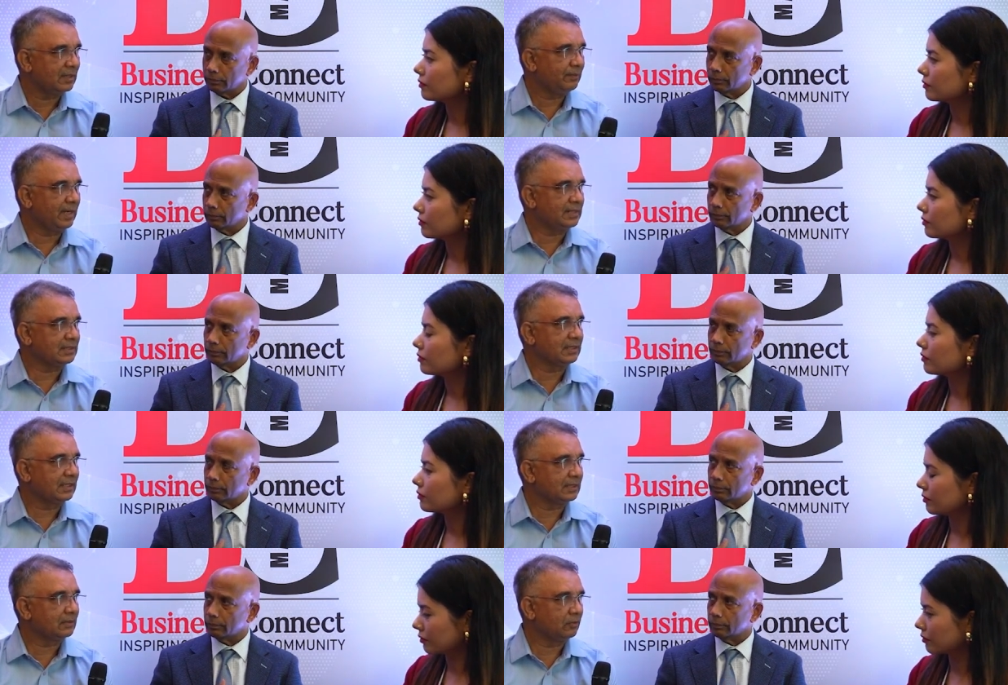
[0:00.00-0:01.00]
Speaker 1: placing
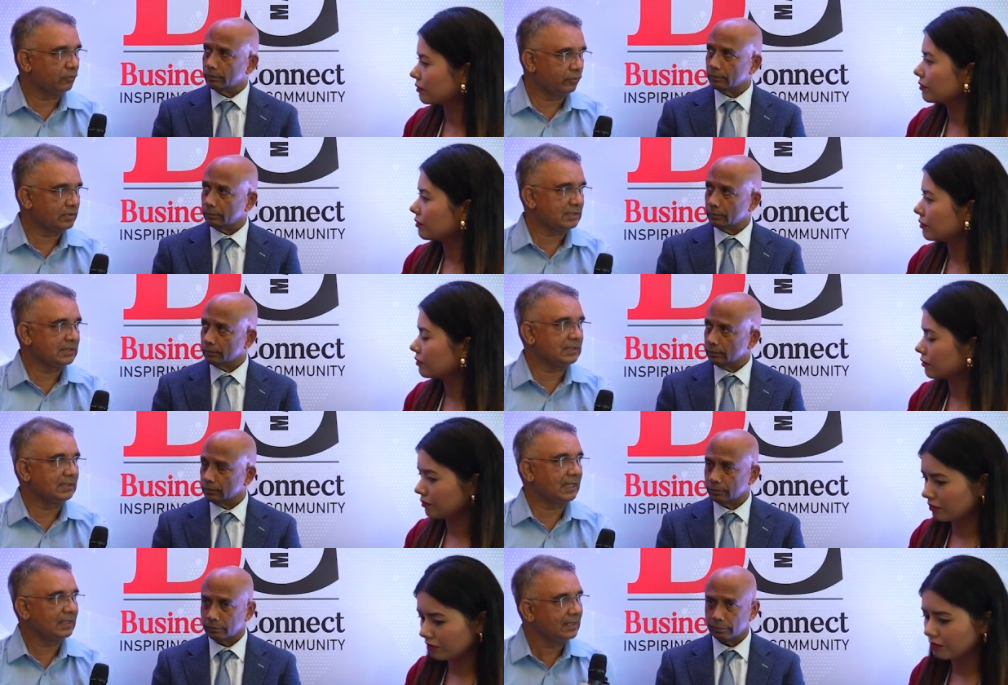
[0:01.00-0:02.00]
it overseas. In
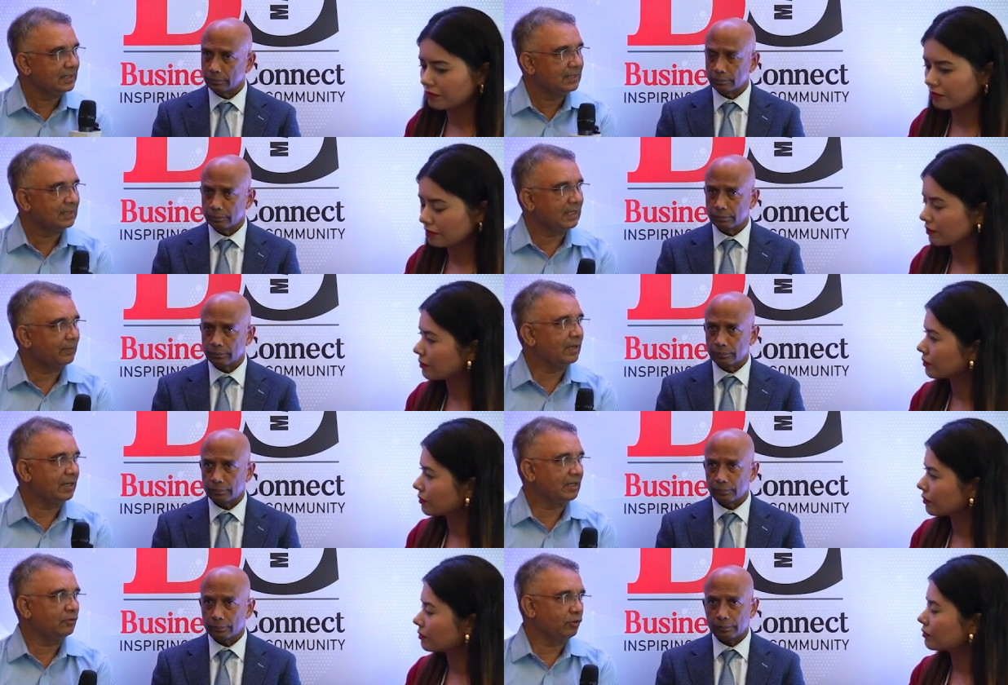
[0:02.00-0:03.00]
that, Tamil
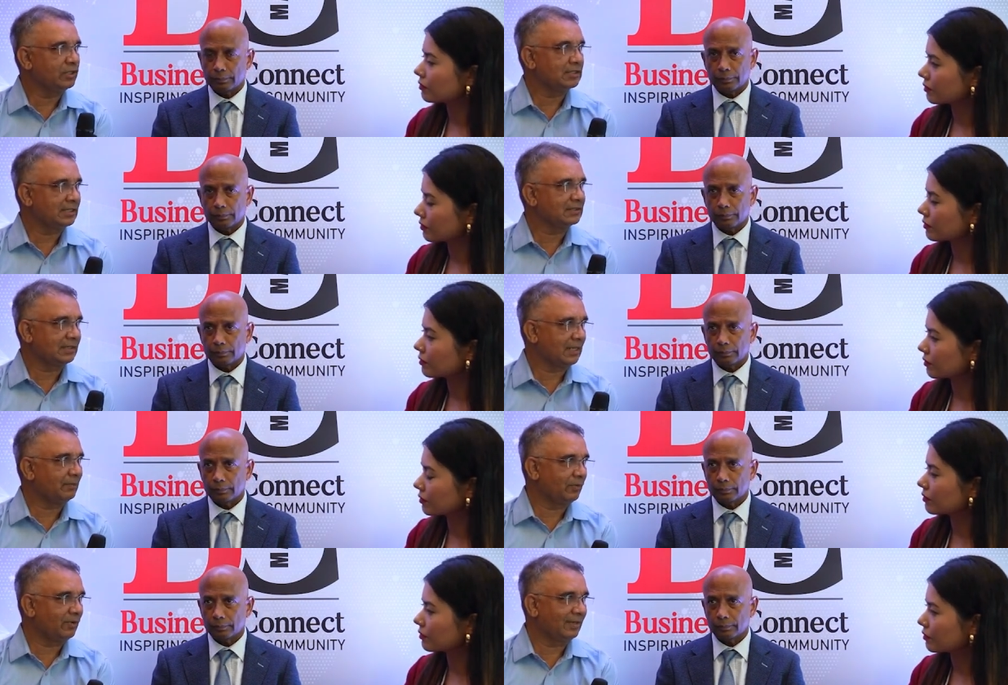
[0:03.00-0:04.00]
Nadu and Orissa is the number
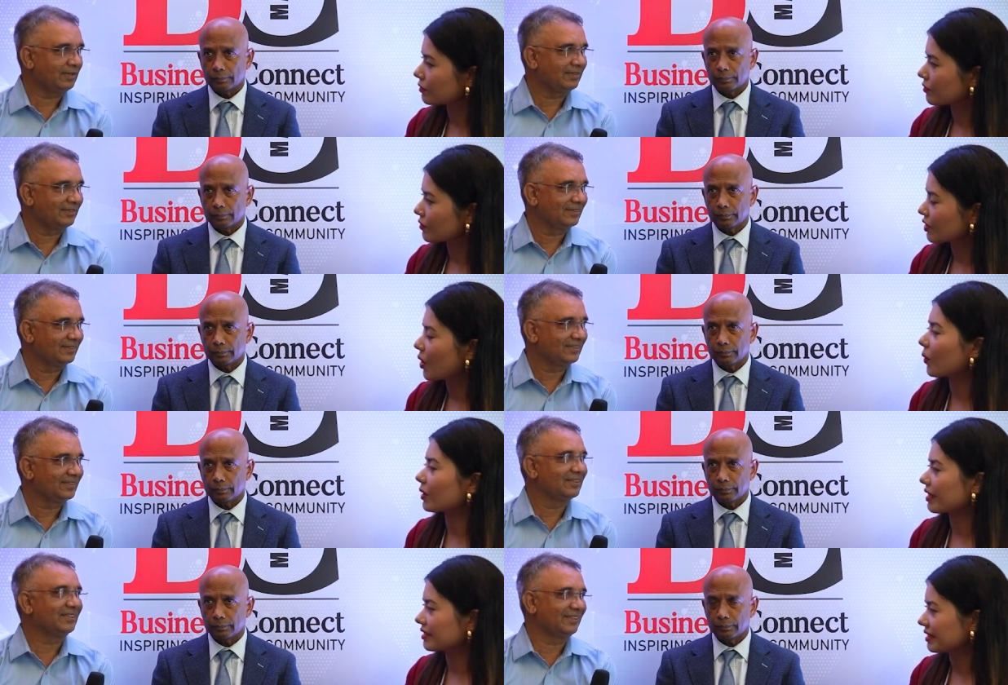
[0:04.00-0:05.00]
one.
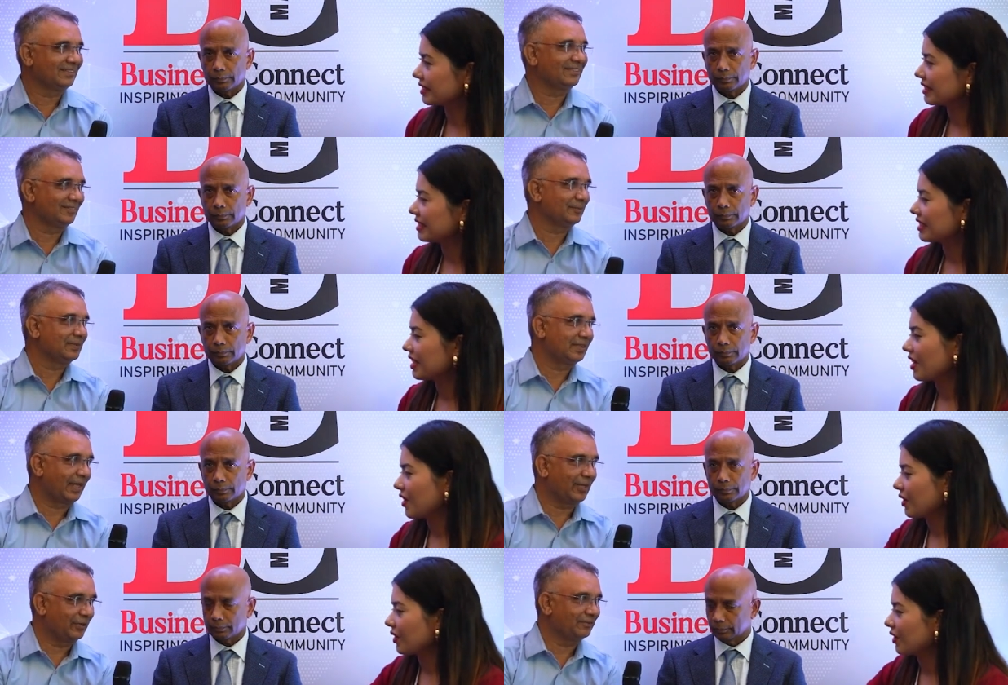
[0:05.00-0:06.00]
Okay.
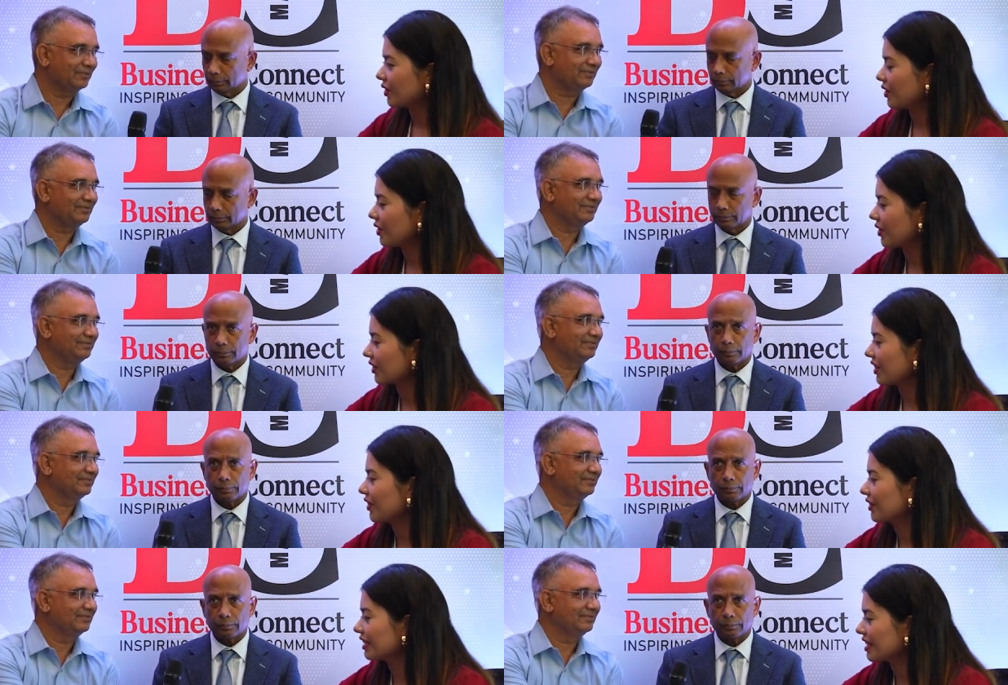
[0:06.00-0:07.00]
Speaker 2: Thank you.
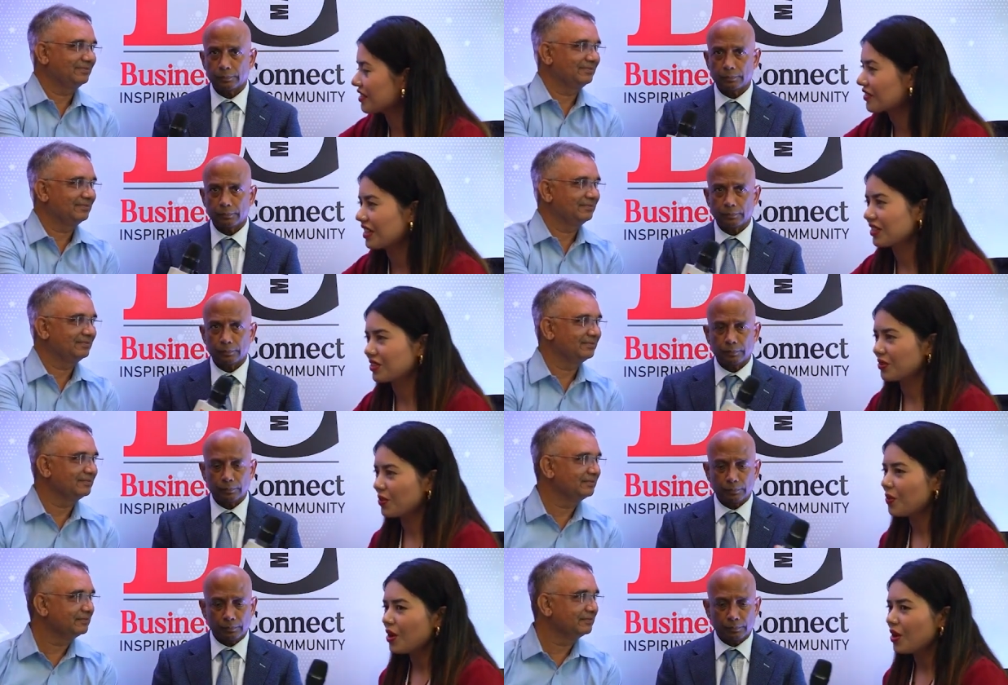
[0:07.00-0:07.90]
Okay, that's great to know.